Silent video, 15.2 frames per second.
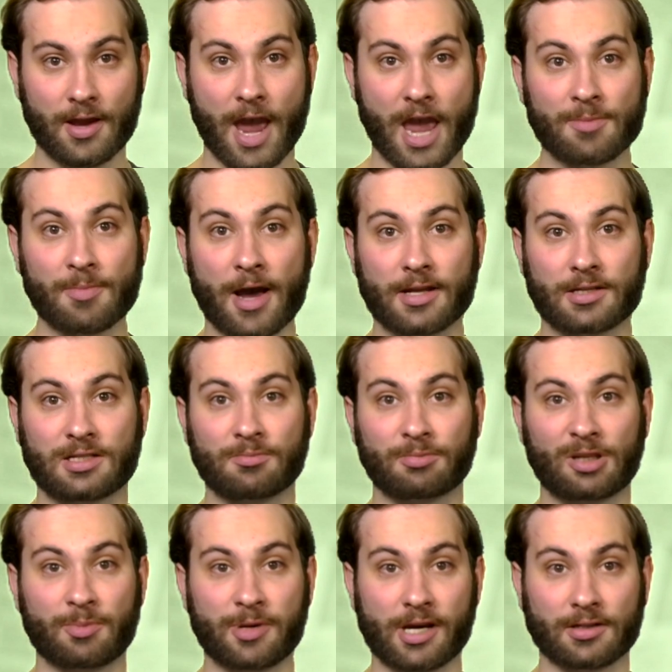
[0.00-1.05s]
It might
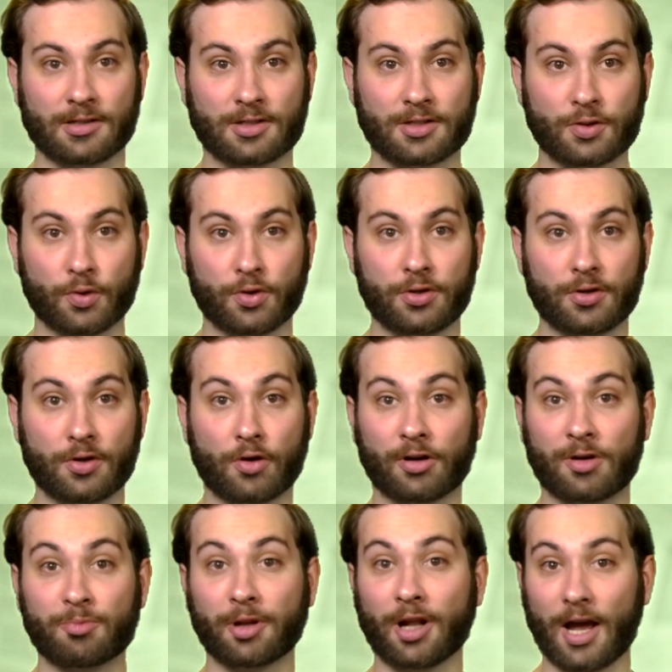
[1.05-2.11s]
simply be understood or
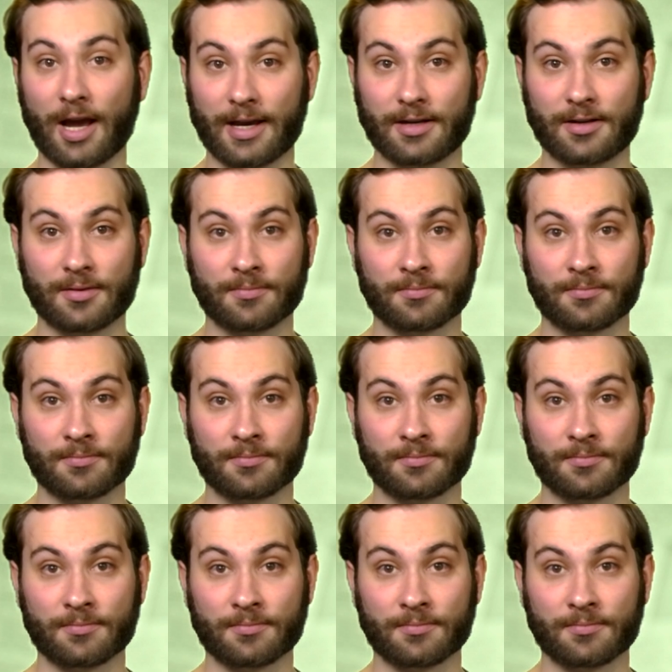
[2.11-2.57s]
implied.